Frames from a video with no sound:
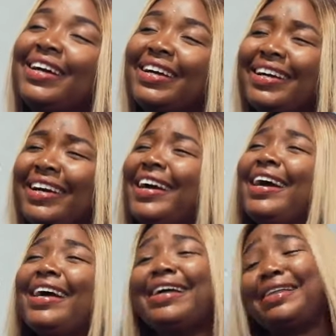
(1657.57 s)

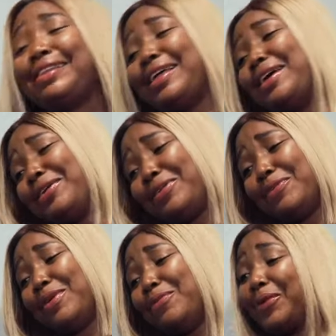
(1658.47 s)
Thank
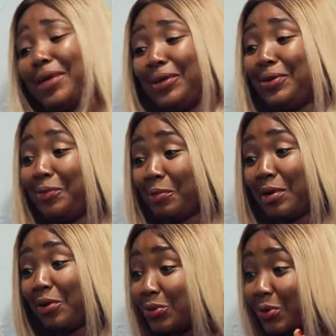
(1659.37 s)
you, babe. Okay, no
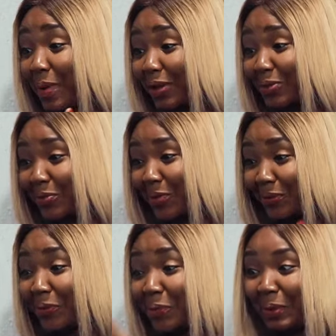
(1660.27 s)
problem. You want to go back to
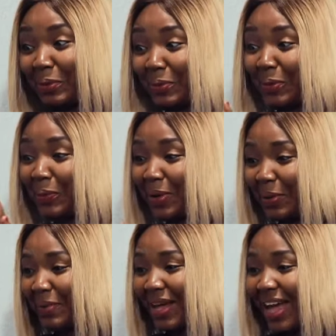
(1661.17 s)
work? No problem, no
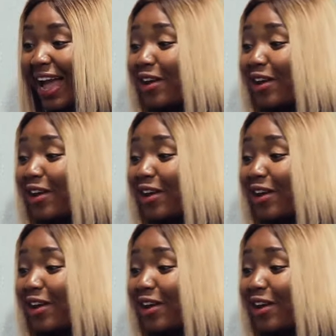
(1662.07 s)
problem.